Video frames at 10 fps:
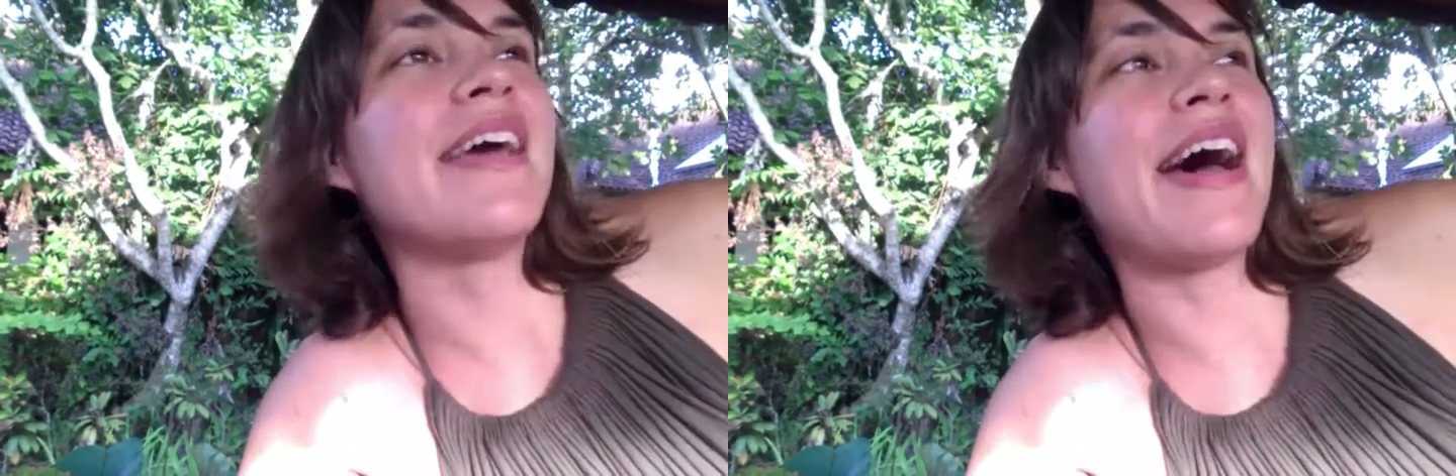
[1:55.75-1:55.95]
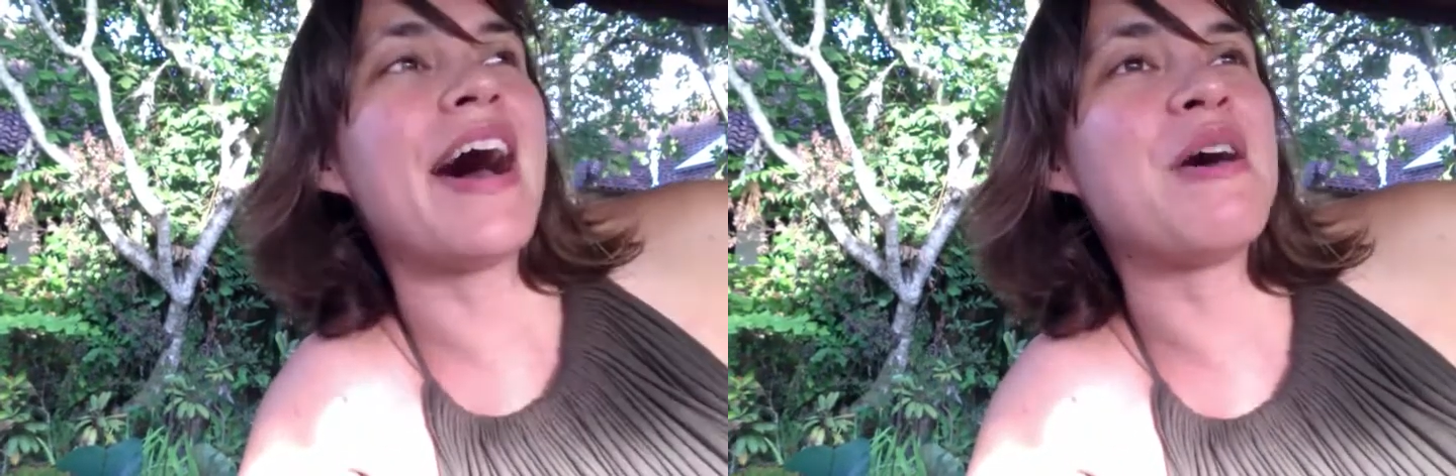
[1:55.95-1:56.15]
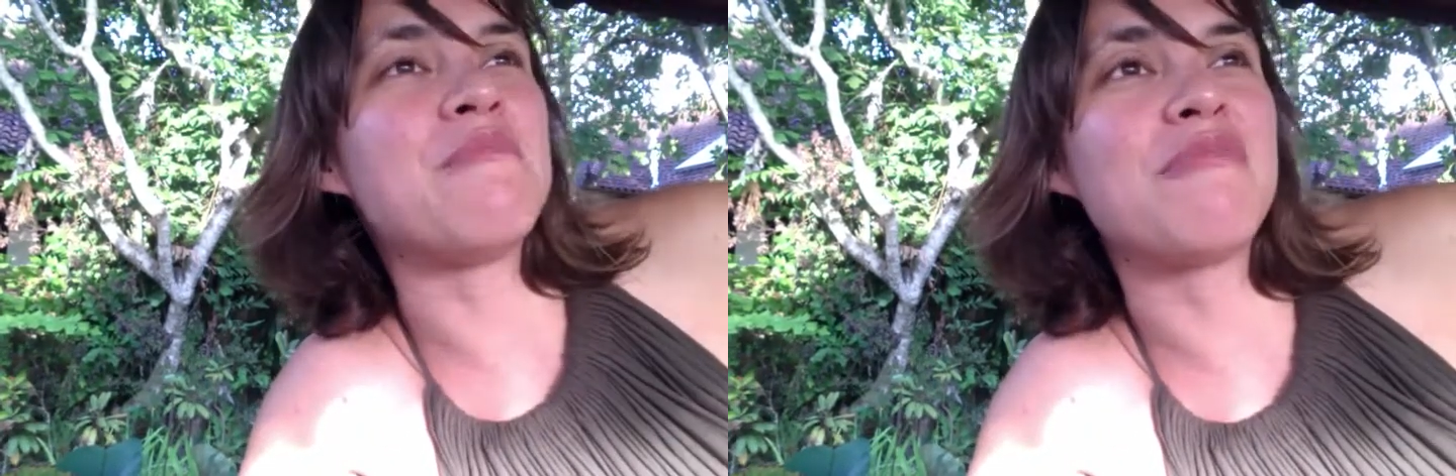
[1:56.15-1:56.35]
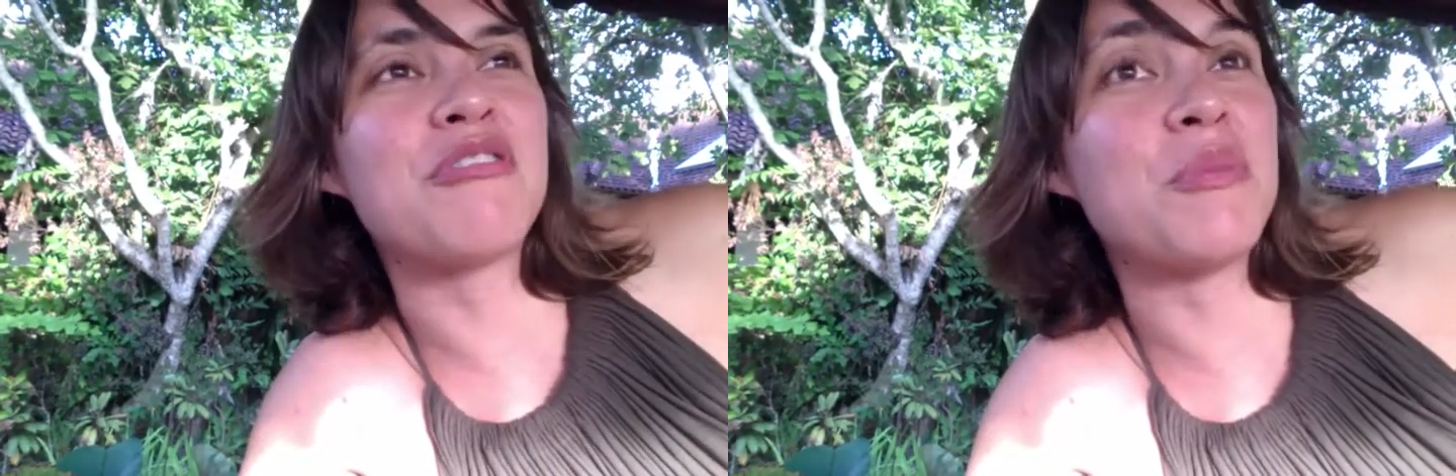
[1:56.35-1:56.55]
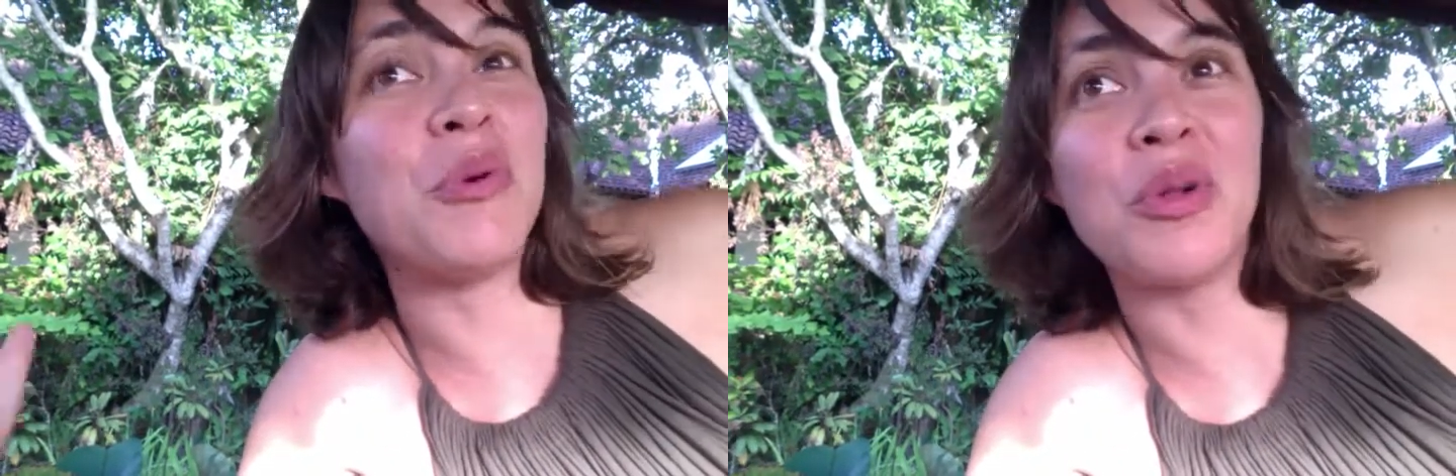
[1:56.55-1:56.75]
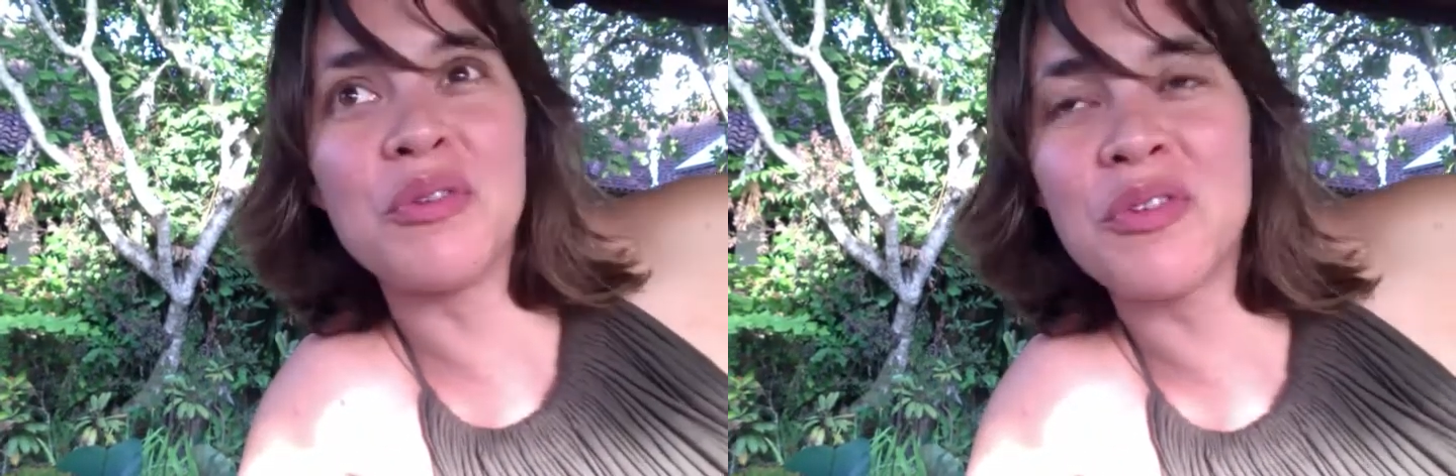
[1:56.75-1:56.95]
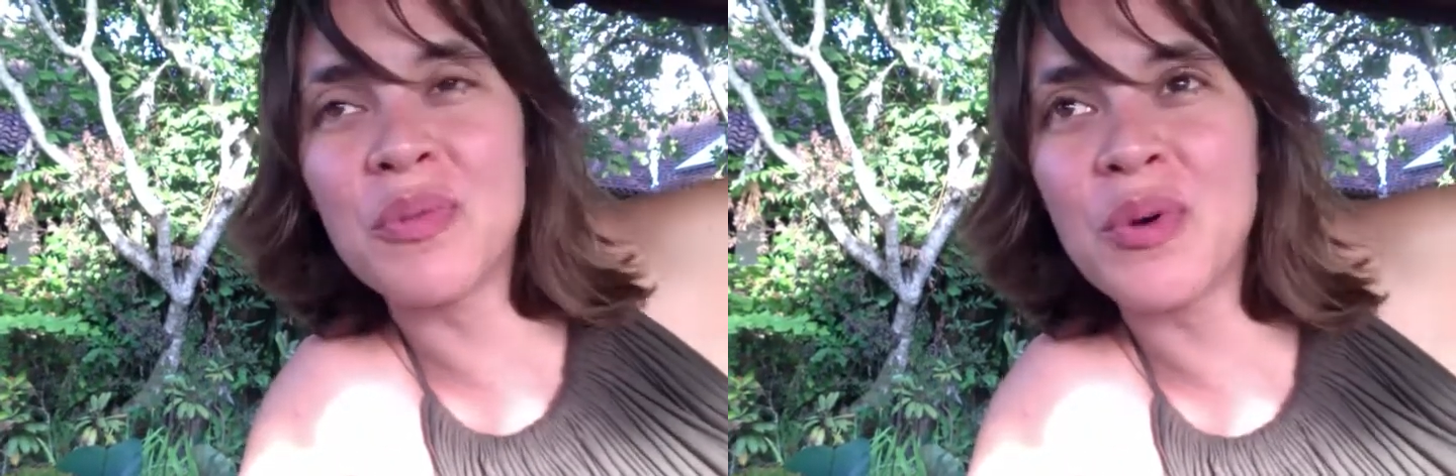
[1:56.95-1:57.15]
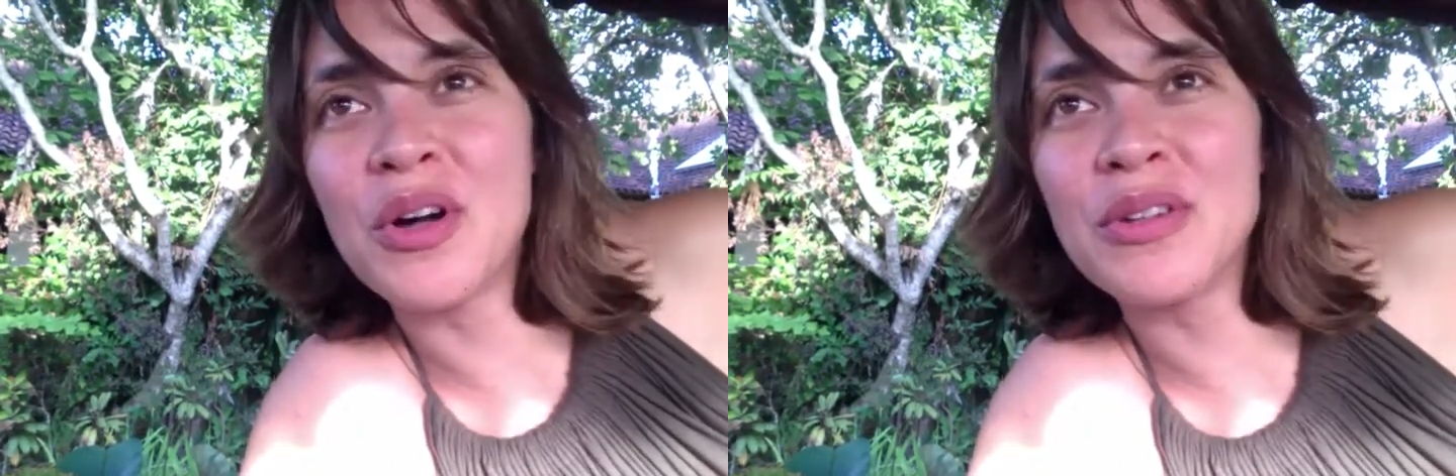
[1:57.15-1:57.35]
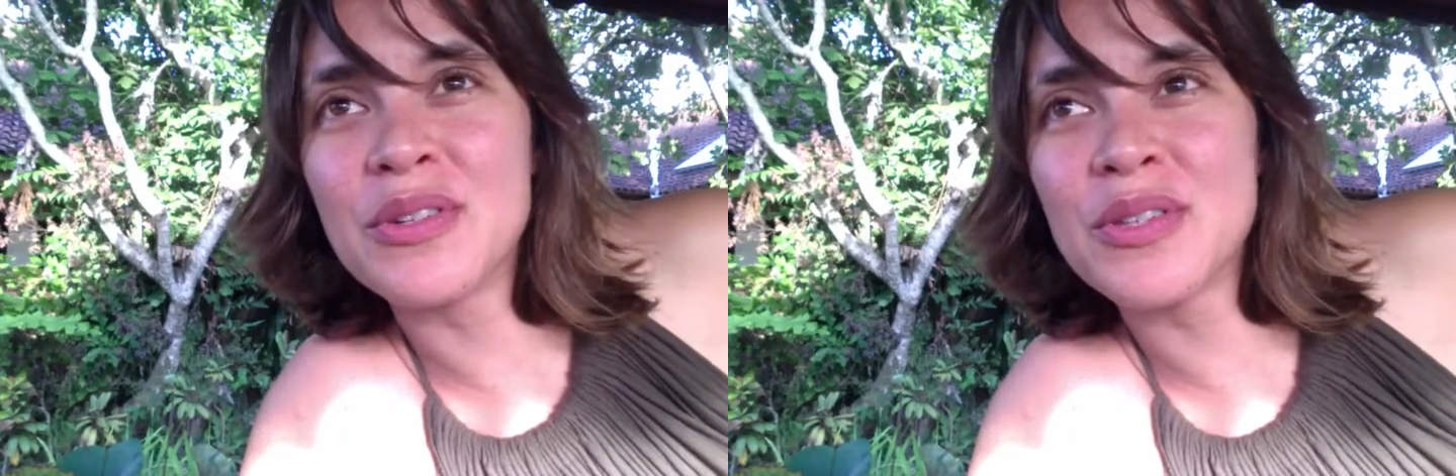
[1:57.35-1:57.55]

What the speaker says: from all over the world.